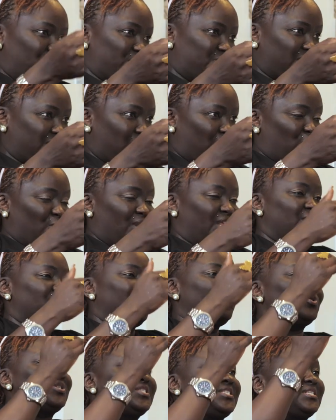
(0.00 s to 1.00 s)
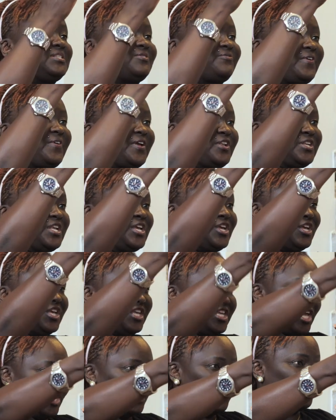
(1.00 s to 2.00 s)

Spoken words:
obstacle. And if you still find here